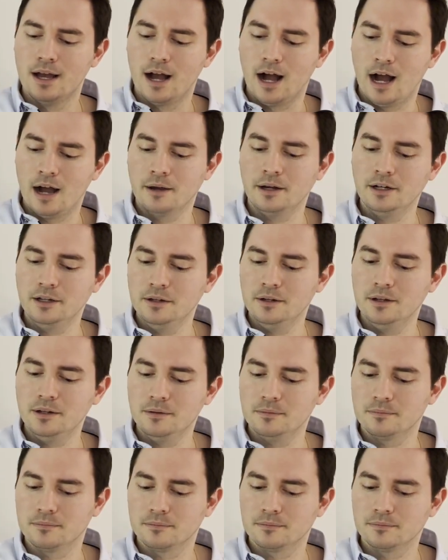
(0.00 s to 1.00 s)
I'm going
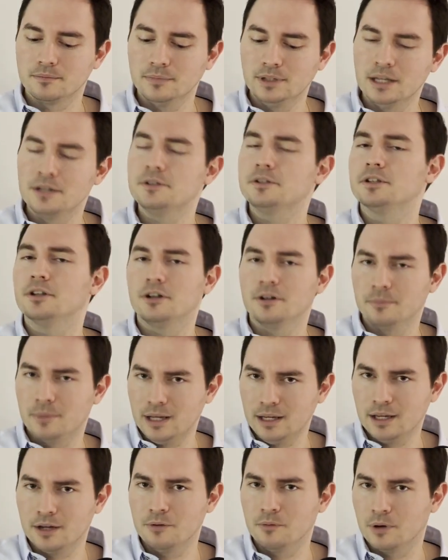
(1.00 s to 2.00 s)
to consider
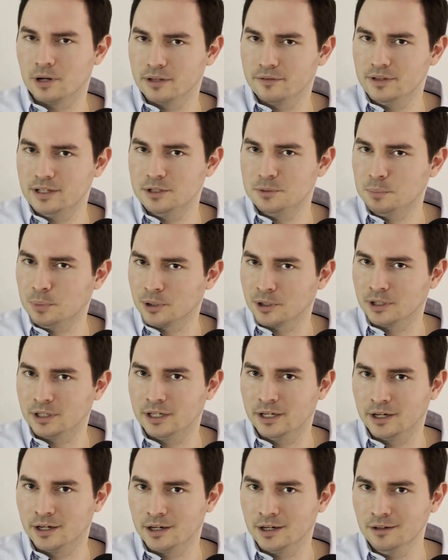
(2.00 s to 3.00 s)
making one of these per
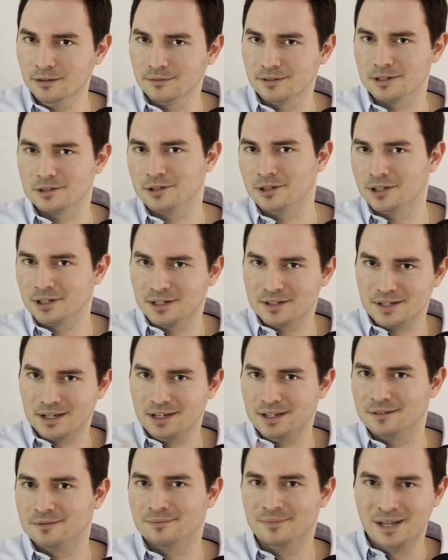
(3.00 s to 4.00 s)
year as long as I
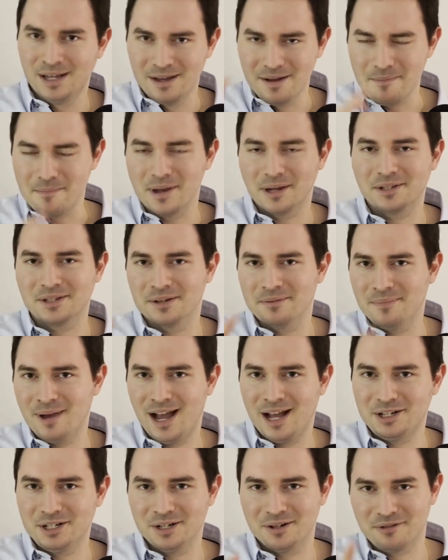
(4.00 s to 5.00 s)
can mix and
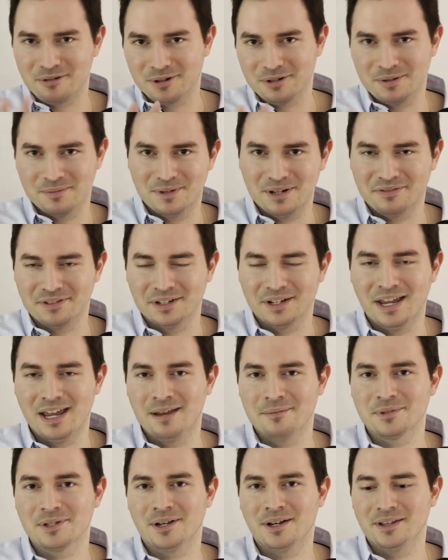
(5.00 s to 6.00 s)
match it and throw some different
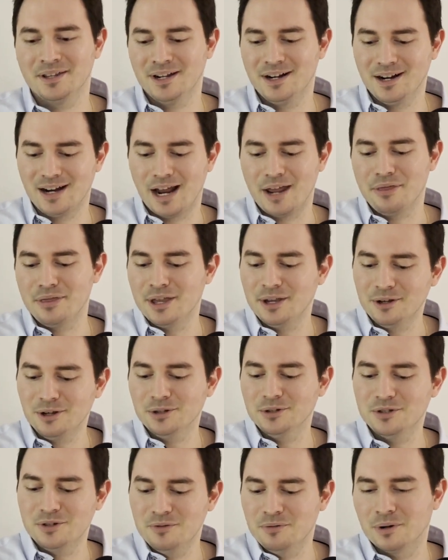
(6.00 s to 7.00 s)
games on there. I think I'll
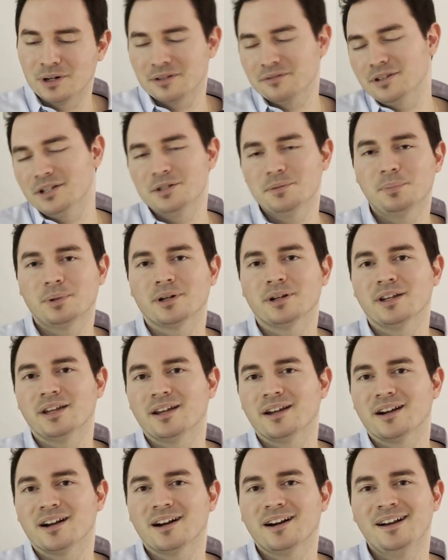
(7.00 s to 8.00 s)
do one of these per
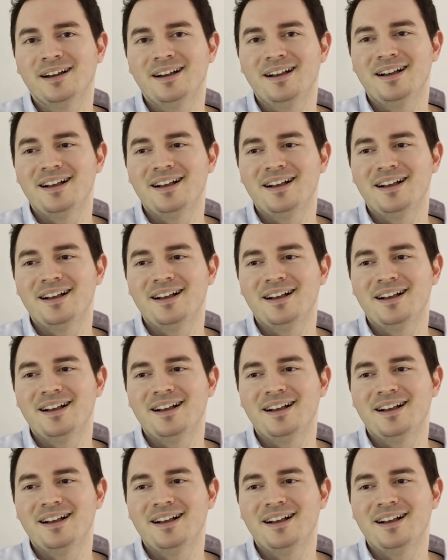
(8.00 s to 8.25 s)
year.